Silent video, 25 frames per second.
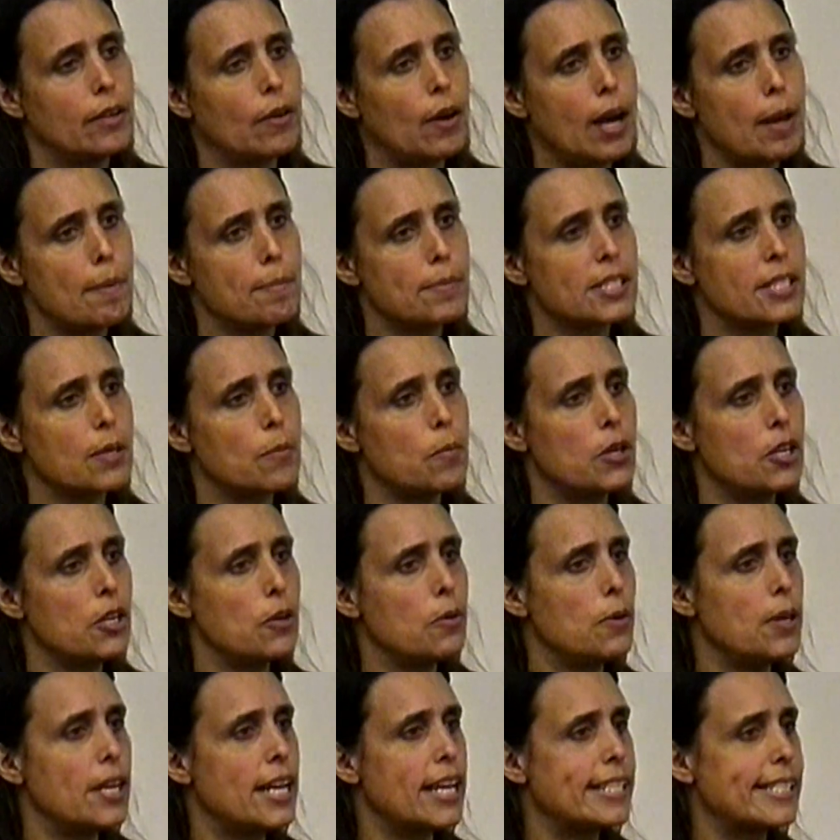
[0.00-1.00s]
You know, I'm
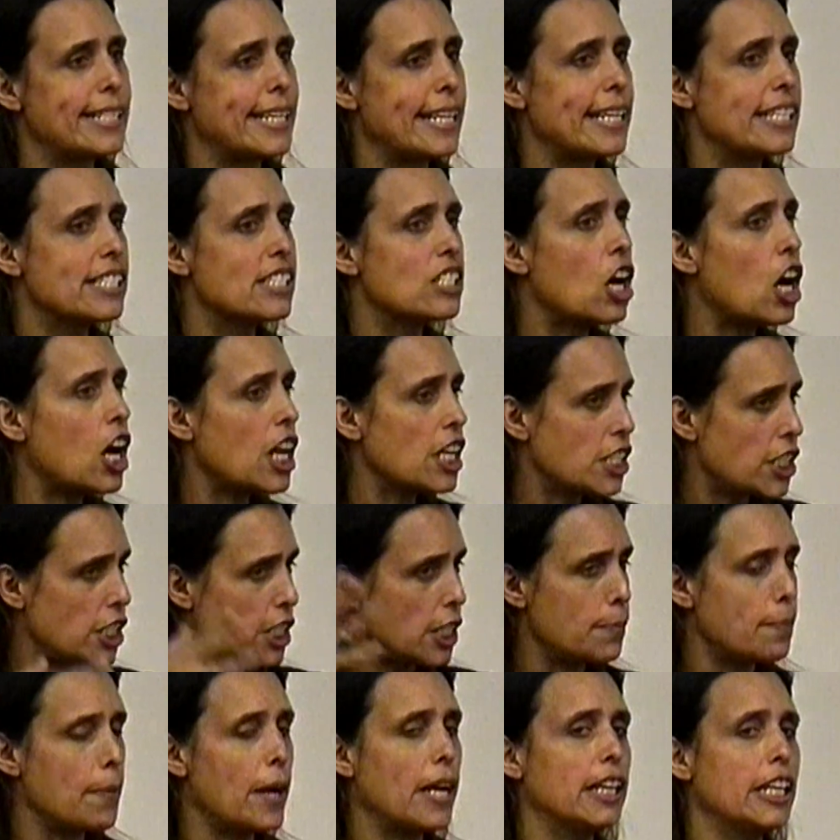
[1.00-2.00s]
someone who has
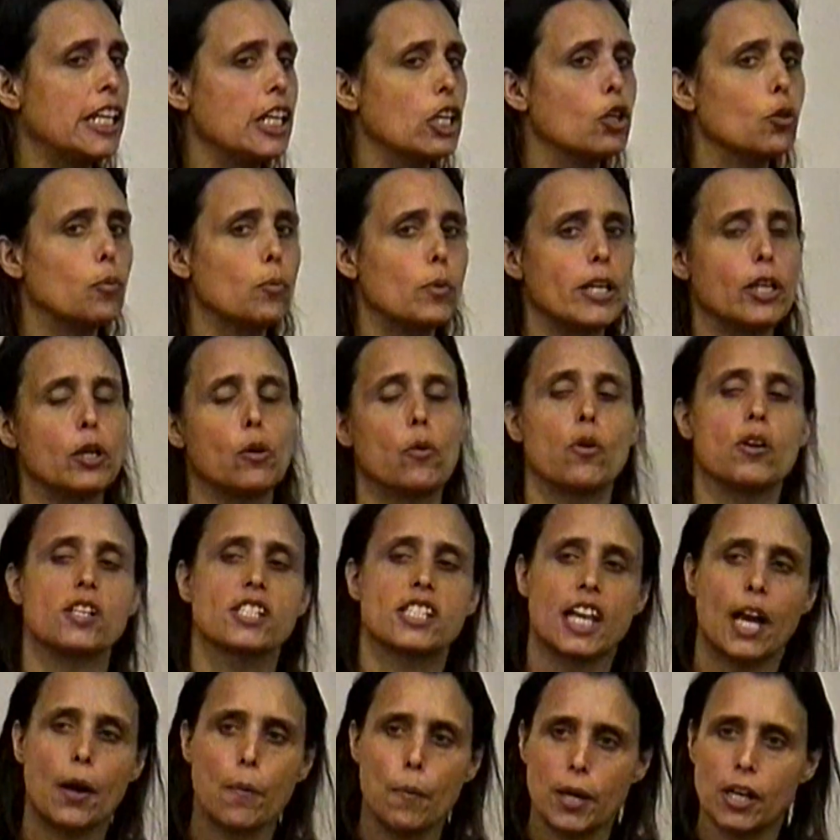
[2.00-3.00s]
exhausted my legal
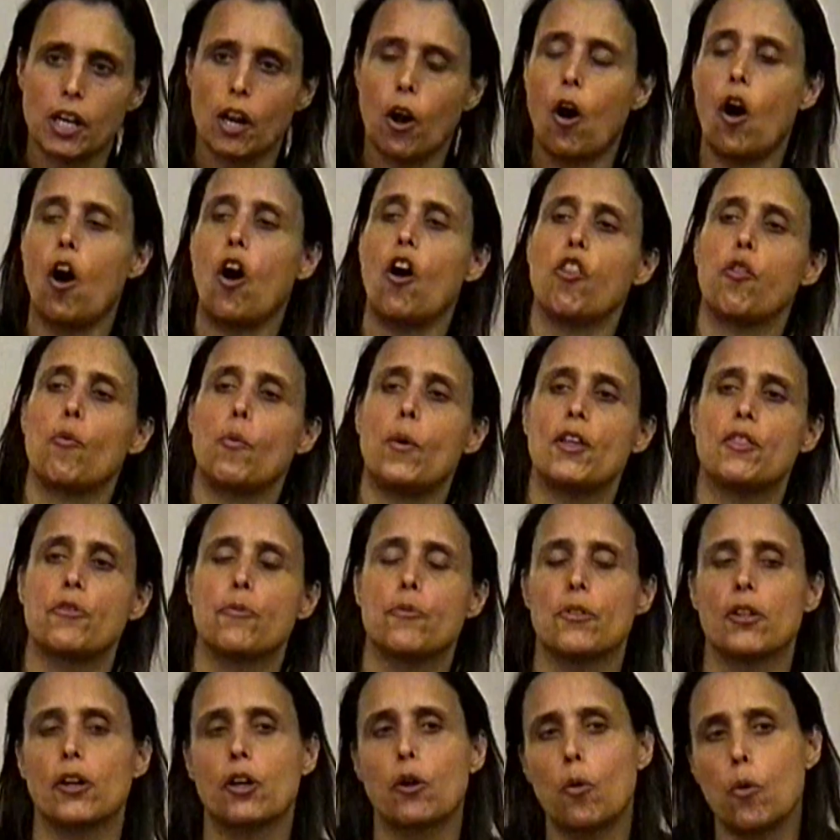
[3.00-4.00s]
recourse. I went all the
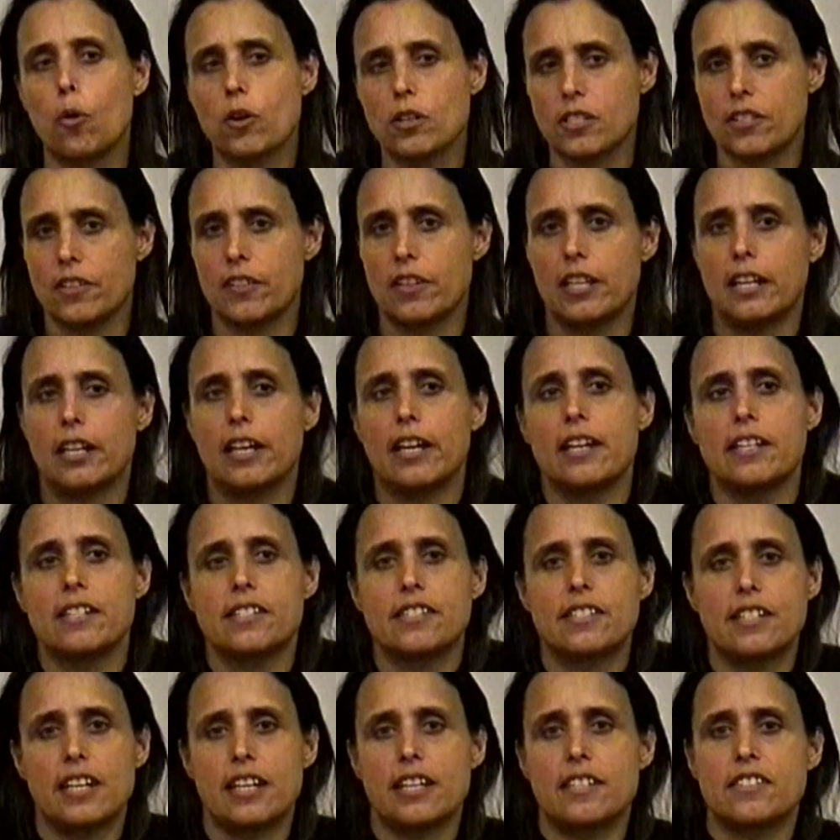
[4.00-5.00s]
way through the courts in the
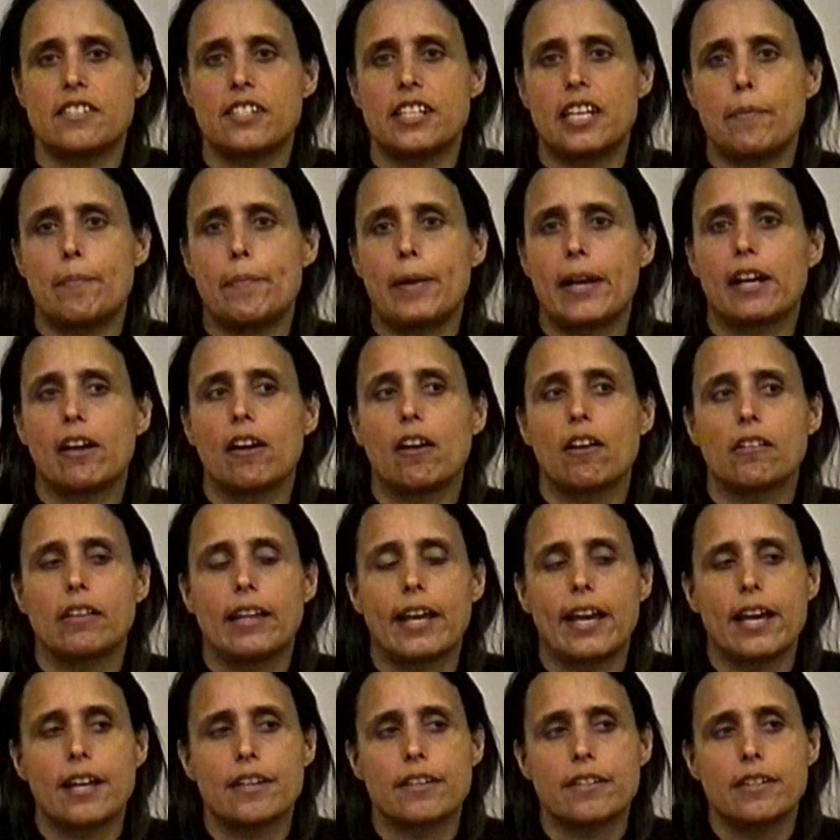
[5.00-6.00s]
United States to get back
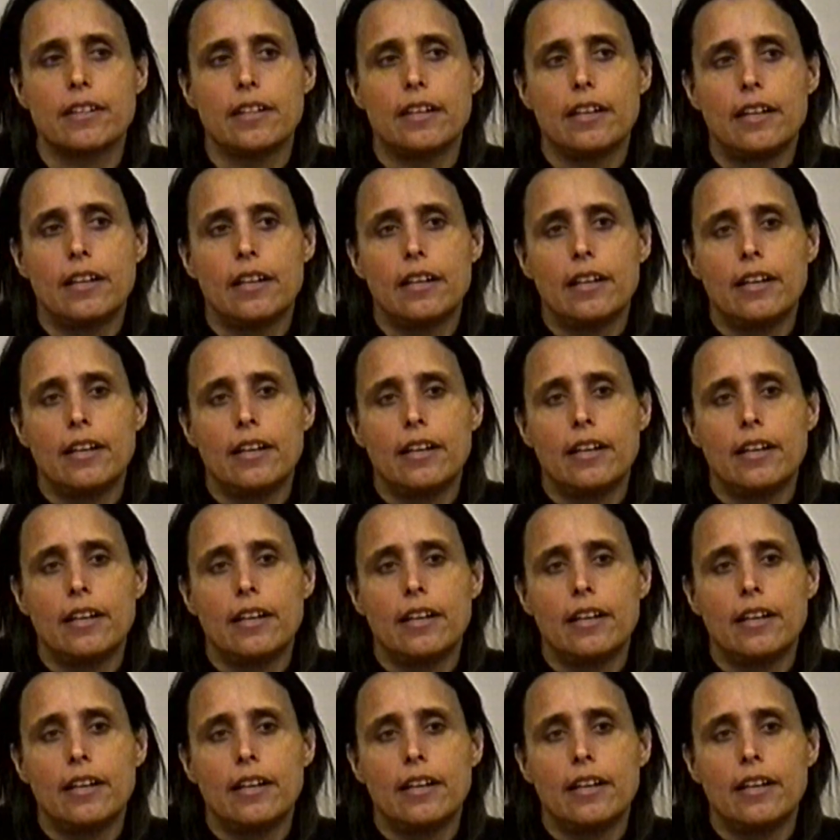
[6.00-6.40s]
our land.